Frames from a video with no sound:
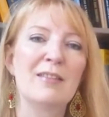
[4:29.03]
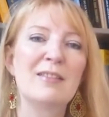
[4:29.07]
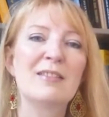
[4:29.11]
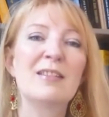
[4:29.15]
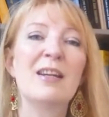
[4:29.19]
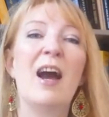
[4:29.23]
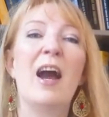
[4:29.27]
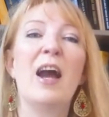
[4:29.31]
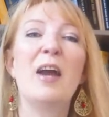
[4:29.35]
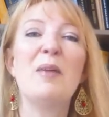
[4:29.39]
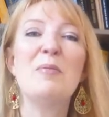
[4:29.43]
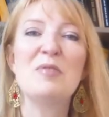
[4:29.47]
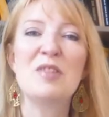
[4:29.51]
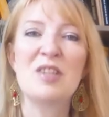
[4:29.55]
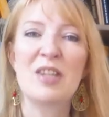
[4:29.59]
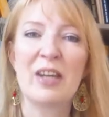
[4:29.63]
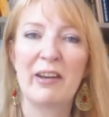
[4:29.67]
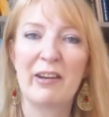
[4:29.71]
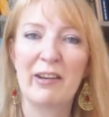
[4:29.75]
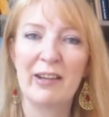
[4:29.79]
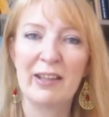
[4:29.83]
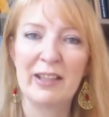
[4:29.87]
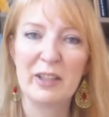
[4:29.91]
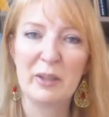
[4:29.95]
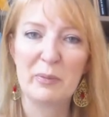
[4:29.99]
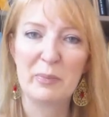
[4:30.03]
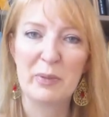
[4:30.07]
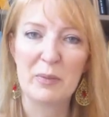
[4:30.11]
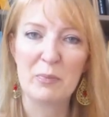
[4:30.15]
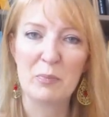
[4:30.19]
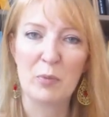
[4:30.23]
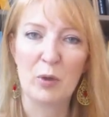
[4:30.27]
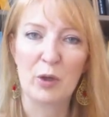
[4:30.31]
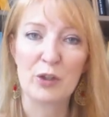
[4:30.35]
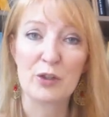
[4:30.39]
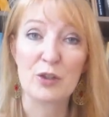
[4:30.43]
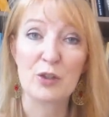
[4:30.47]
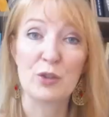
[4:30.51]
timeshare a little bit
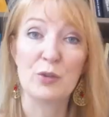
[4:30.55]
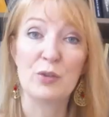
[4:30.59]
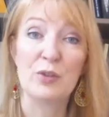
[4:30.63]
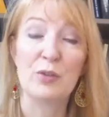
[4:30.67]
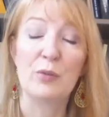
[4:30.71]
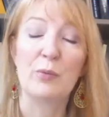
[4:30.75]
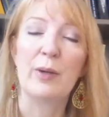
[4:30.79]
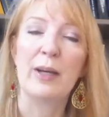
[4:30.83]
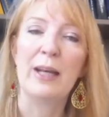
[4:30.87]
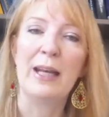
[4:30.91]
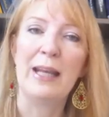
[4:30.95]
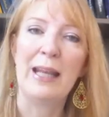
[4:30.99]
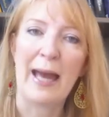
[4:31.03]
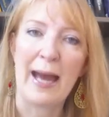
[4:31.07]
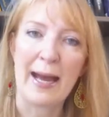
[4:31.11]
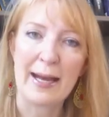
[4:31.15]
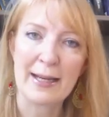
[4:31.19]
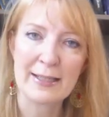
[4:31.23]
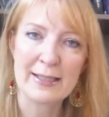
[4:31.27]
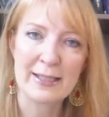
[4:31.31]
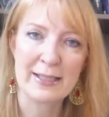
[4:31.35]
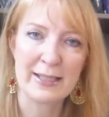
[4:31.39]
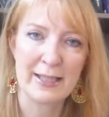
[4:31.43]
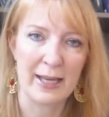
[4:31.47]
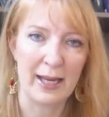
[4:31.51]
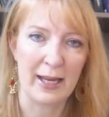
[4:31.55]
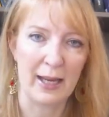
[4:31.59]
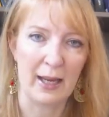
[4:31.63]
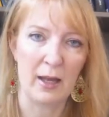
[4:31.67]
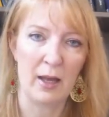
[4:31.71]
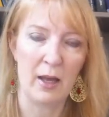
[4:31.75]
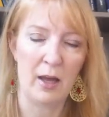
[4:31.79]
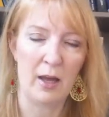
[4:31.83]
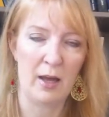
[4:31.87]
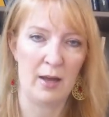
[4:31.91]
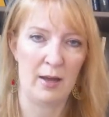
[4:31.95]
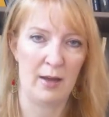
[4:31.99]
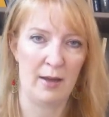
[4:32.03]
more to the
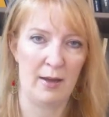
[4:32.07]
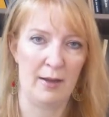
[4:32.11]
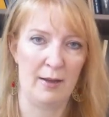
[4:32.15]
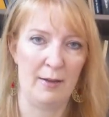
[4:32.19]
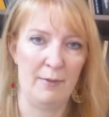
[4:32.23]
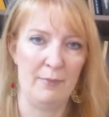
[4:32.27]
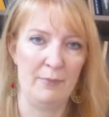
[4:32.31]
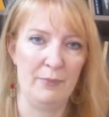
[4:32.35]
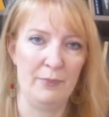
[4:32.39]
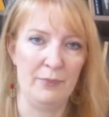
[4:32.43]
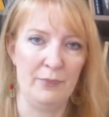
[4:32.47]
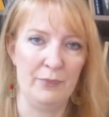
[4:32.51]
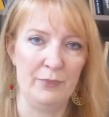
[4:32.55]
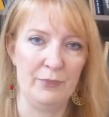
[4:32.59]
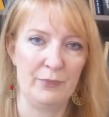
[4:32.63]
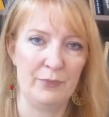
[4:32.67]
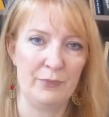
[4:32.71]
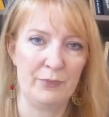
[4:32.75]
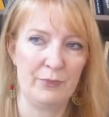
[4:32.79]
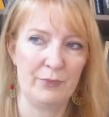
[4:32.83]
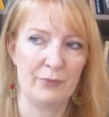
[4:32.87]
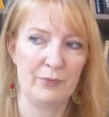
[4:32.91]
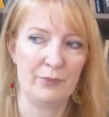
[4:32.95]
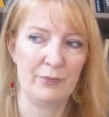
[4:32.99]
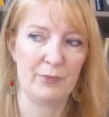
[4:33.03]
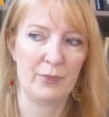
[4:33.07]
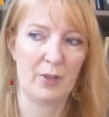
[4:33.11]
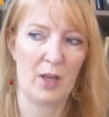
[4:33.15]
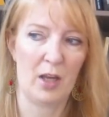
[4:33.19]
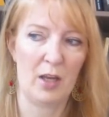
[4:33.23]
relaxing um,